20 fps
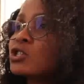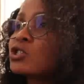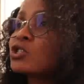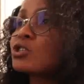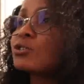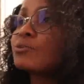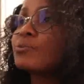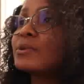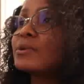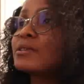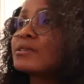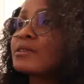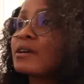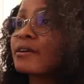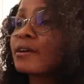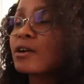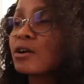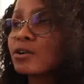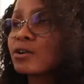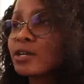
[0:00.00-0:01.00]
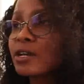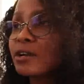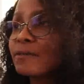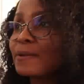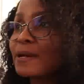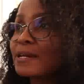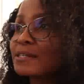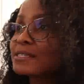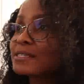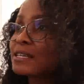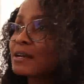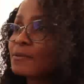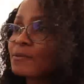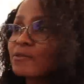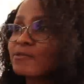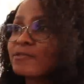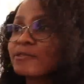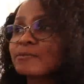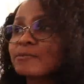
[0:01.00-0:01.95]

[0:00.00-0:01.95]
to be surrounded by some of the